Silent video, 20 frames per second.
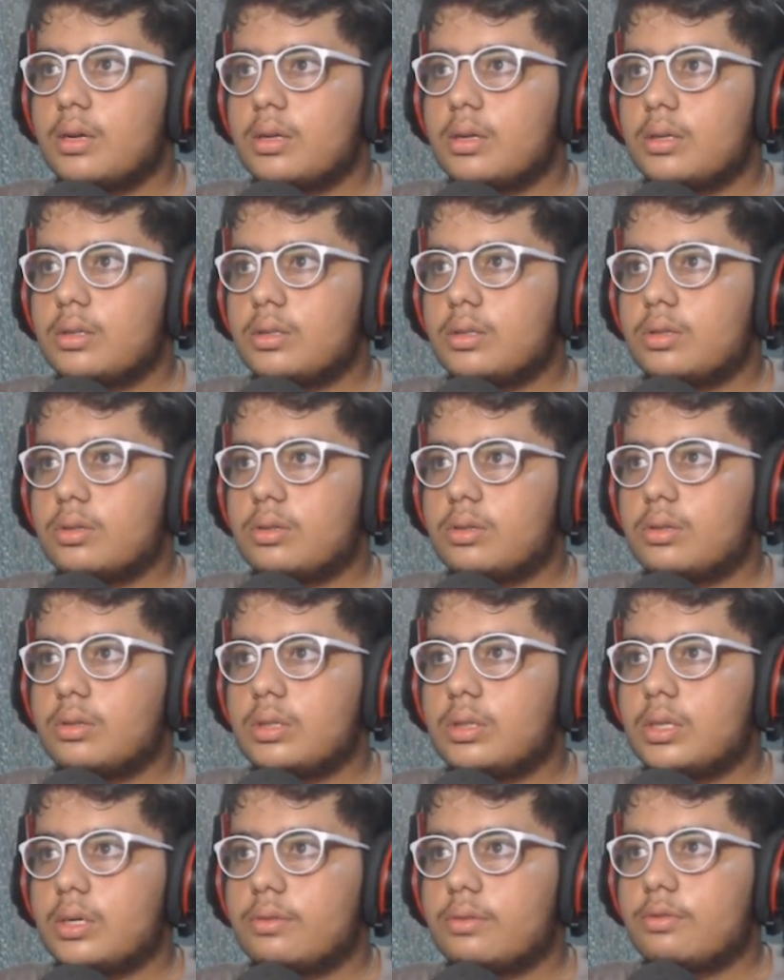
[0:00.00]
So
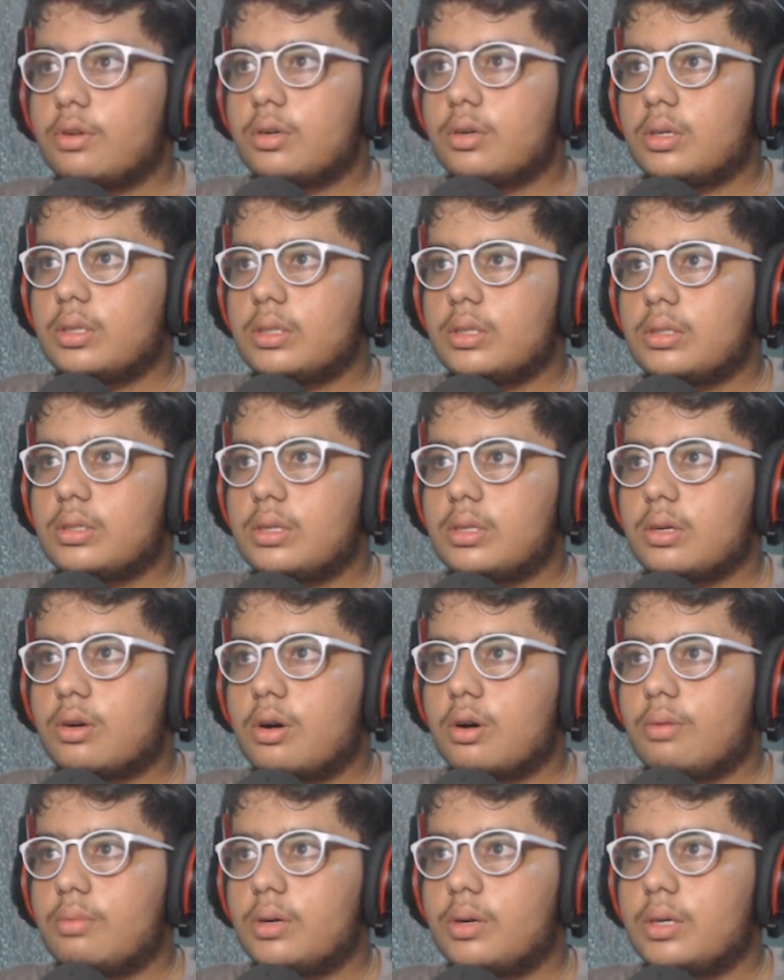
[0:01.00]
yeah, what is the
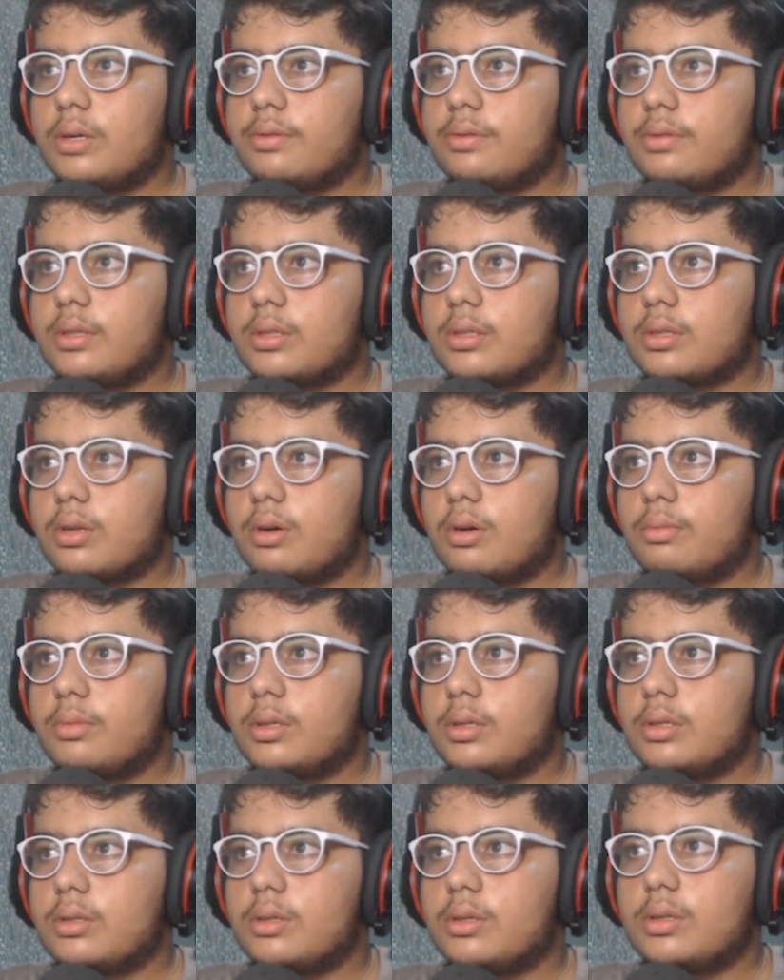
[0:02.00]
common difference?
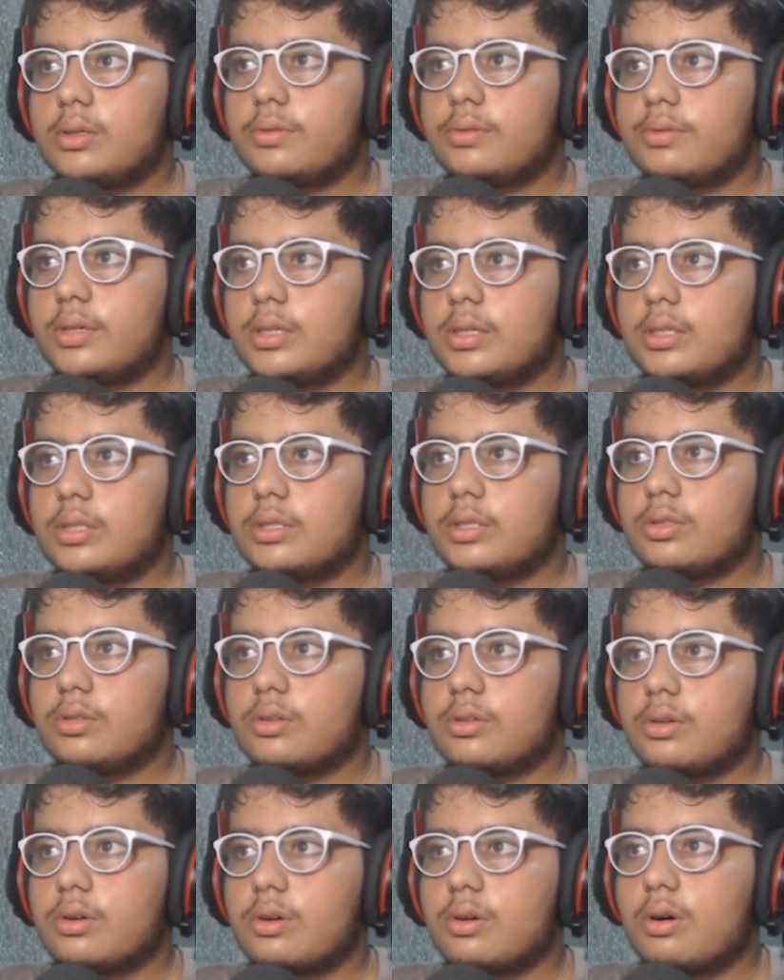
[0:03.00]
Common for this
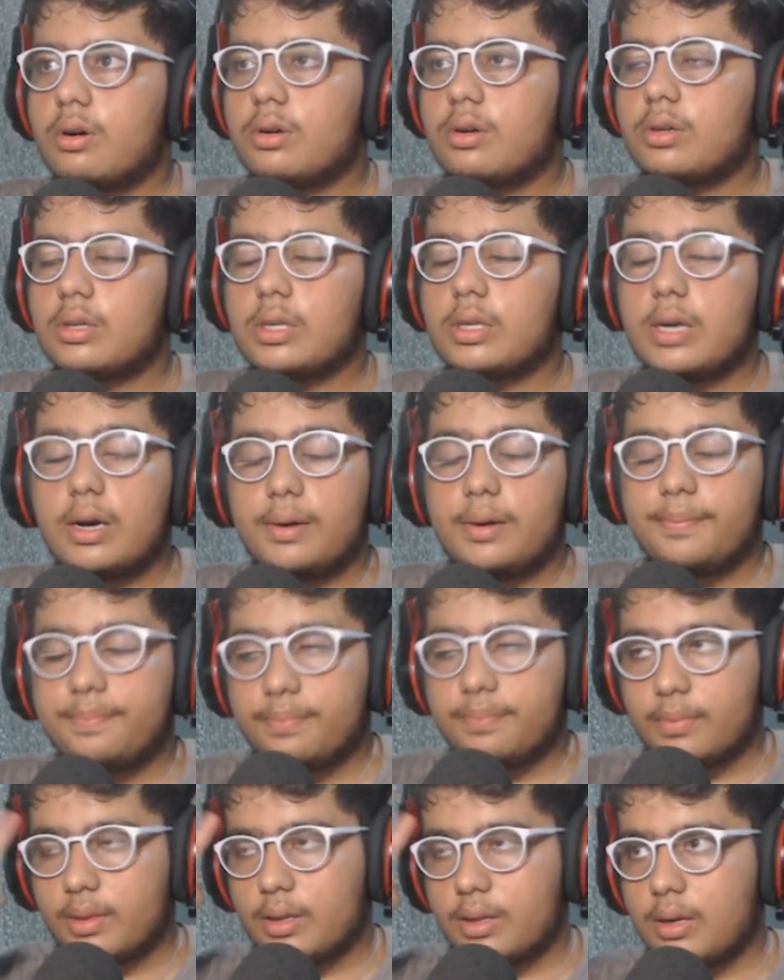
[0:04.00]
you have got, yeah,
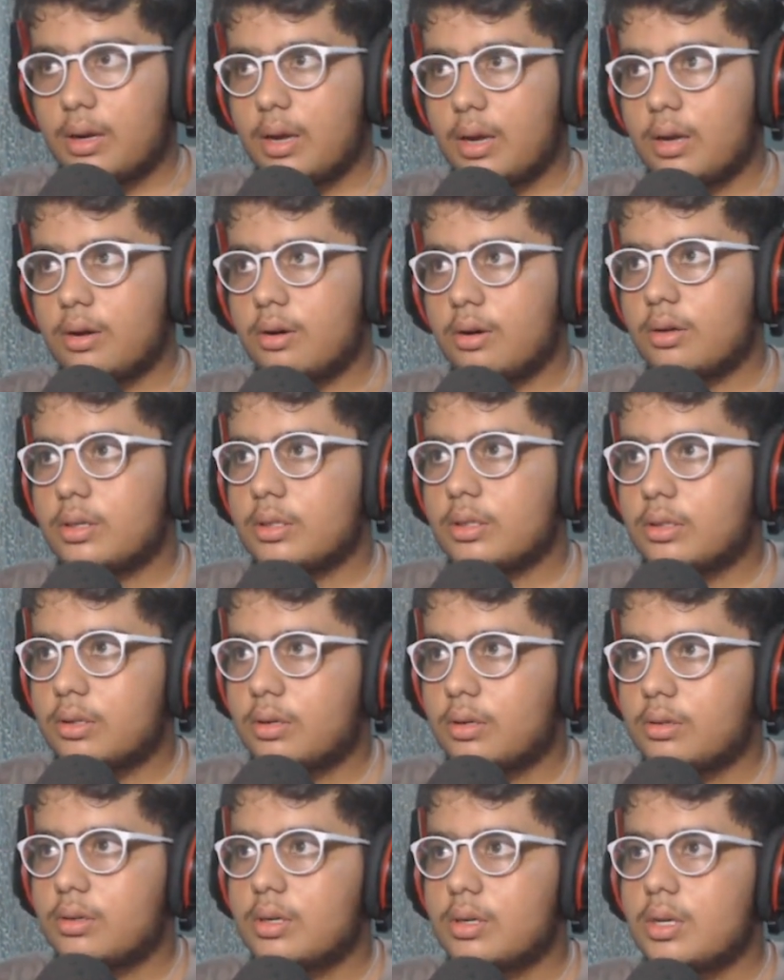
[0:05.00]
I got it
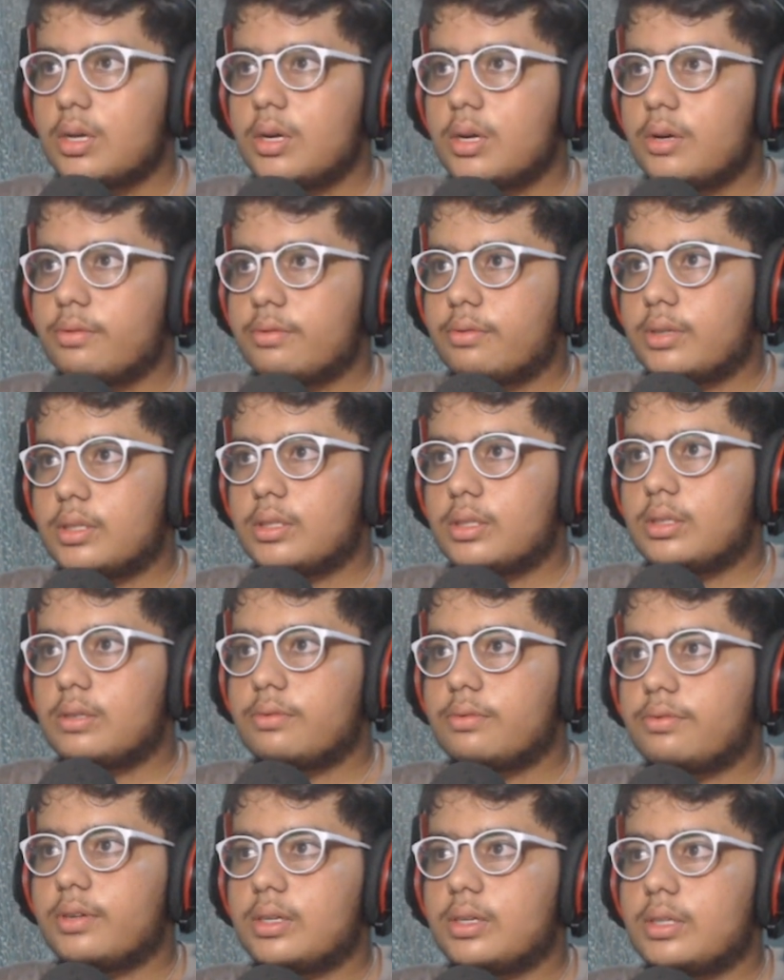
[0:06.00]
now. First,
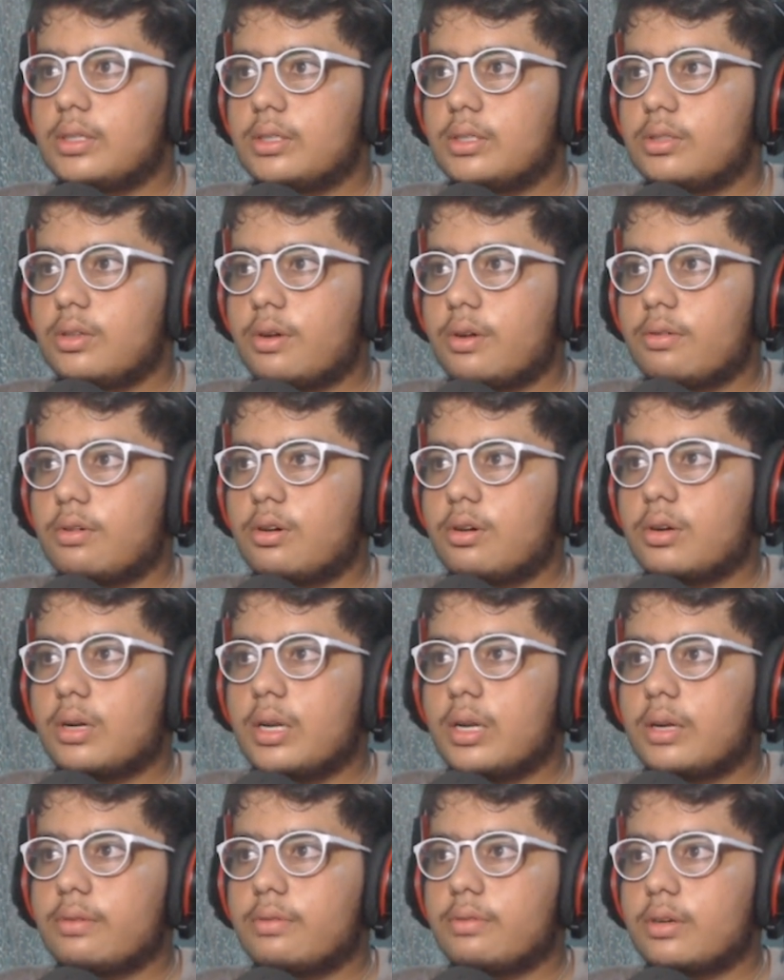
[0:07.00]
for this you have
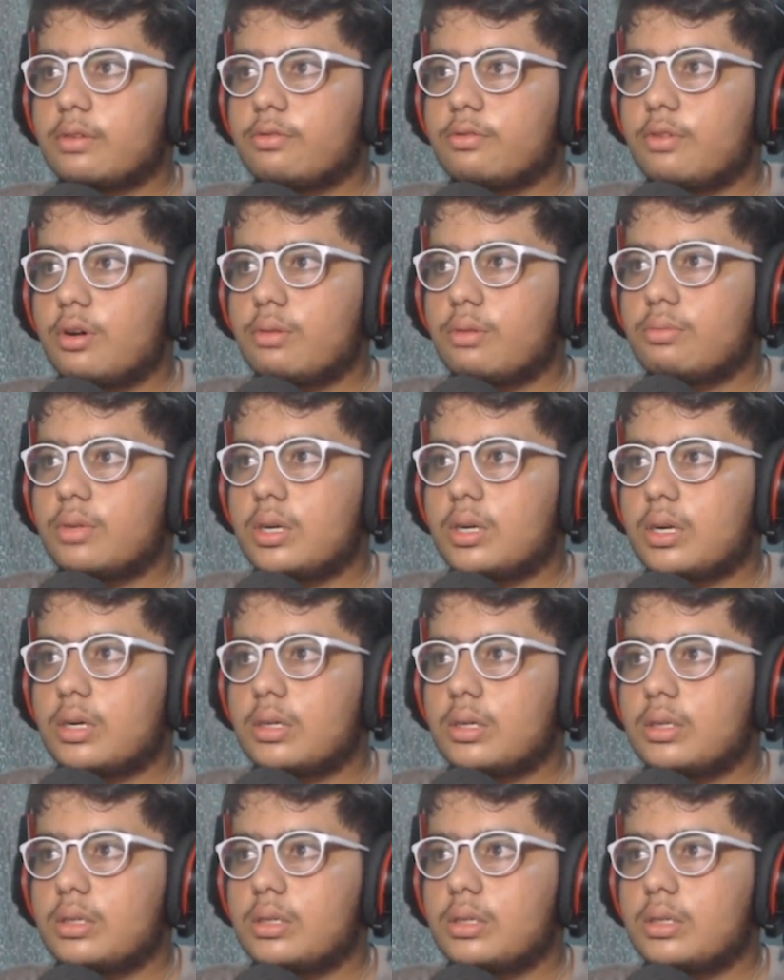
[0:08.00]
got like one formula.